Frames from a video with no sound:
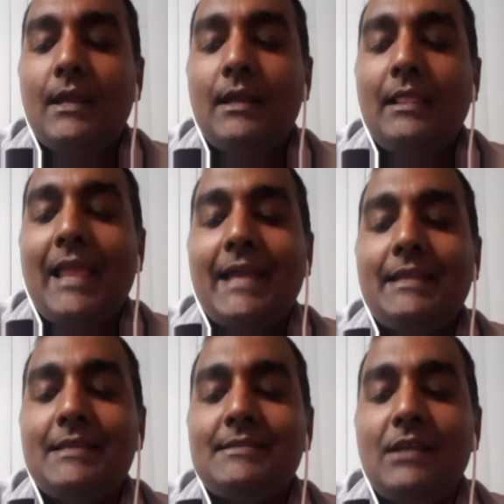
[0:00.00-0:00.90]
like
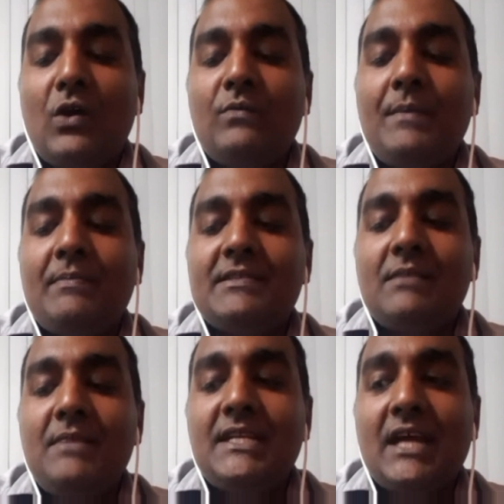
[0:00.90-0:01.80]
this now, people say
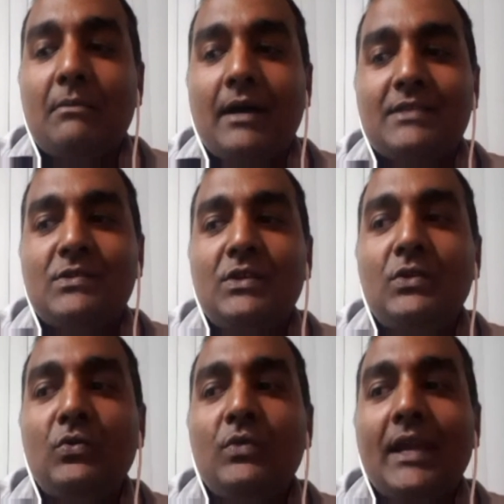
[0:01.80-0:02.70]
mitha bhat, so they
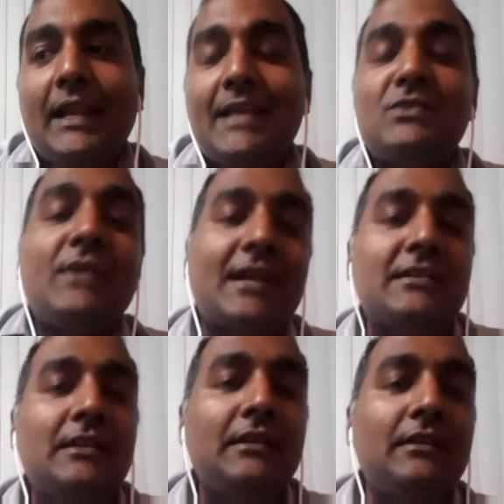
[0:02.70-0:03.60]
don't realize. So we
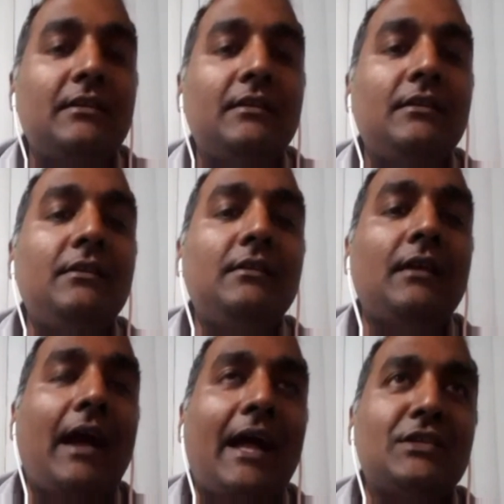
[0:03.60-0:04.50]
actually learning the
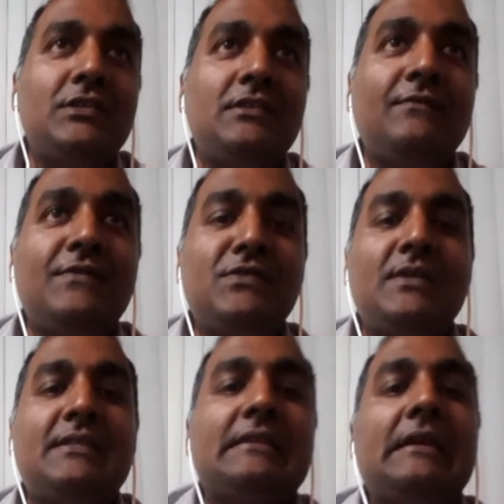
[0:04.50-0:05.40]
adjective for
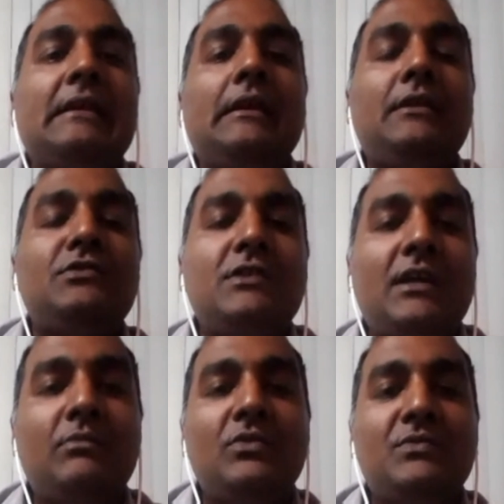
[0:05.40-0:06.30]
sweet in Trinidad
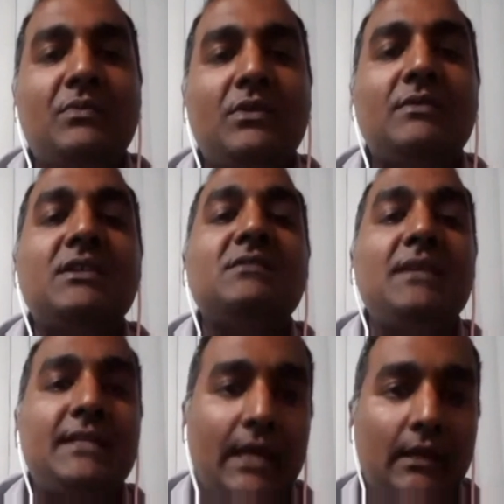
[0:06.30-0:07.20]
Bhojpuri, which is
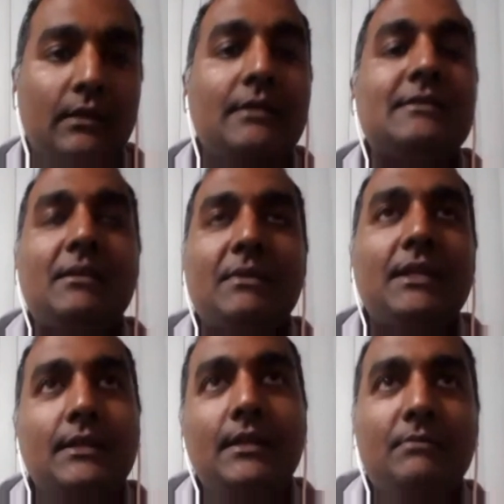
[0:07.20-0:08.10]
mitha. Same in
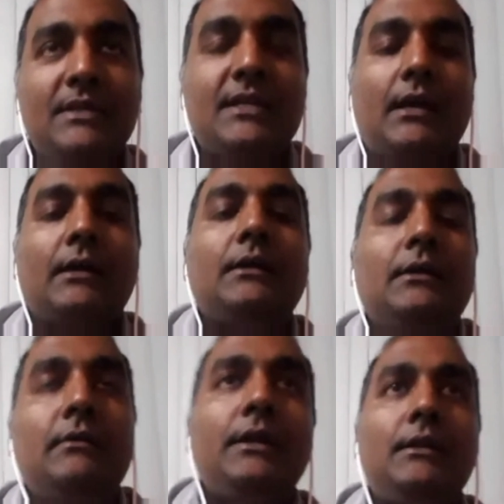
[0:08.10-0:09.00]
Hindi, mitha,
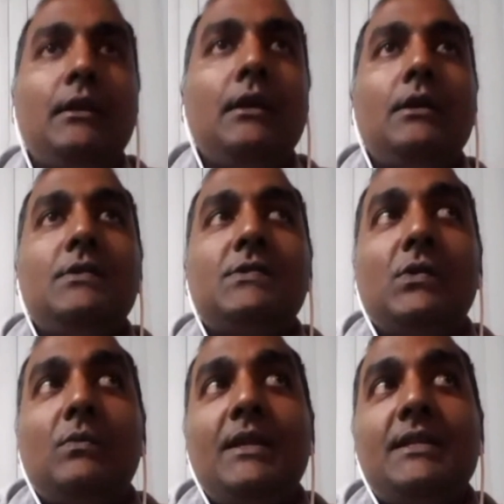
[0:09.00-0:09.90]
right? So
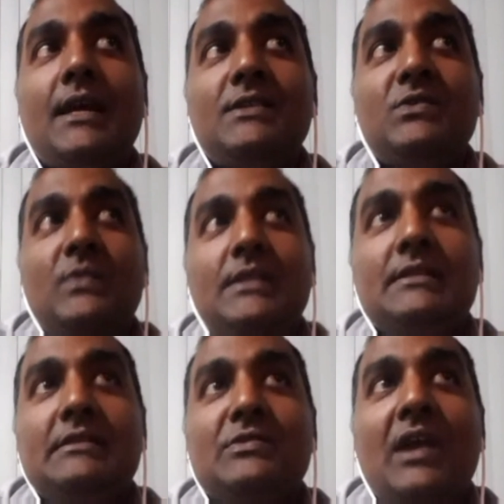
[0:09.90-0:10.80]
mitha is sweet,
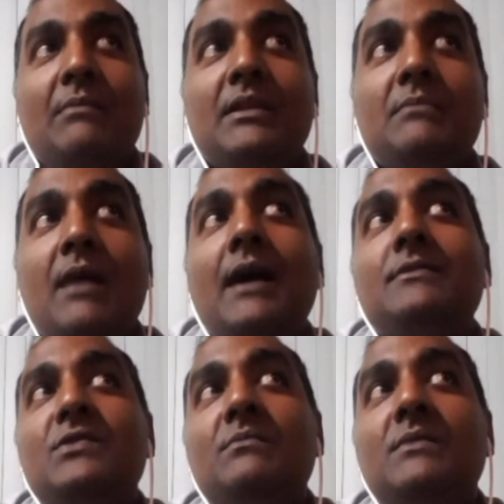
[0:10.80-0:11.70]
describing the bhat, so
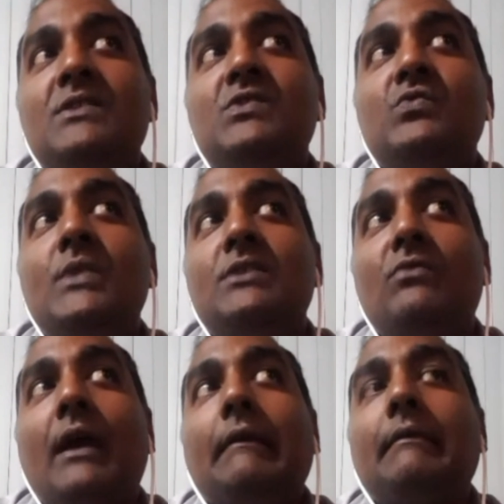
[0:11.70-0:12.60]
it means sweet
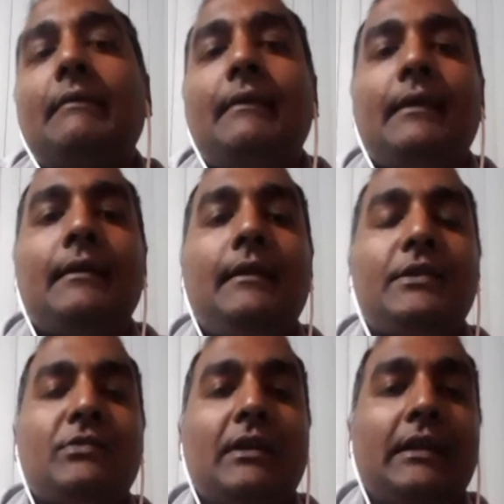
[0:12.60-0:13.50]
rice,
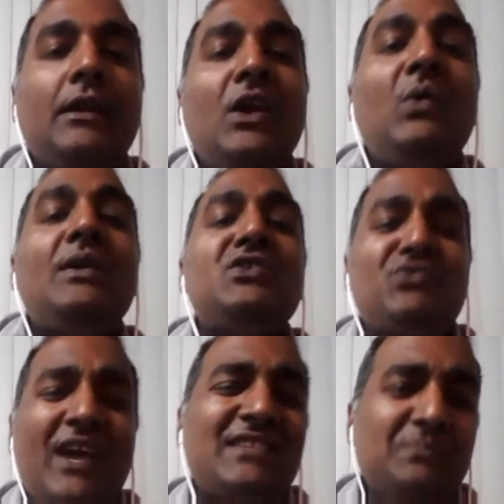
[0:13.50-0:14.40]
literally, which is
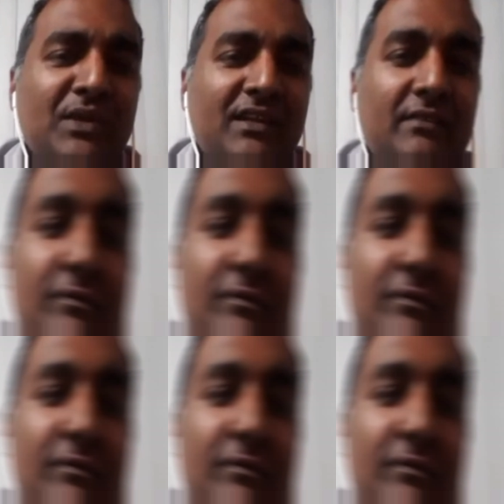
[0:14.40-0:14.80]
rice pudding,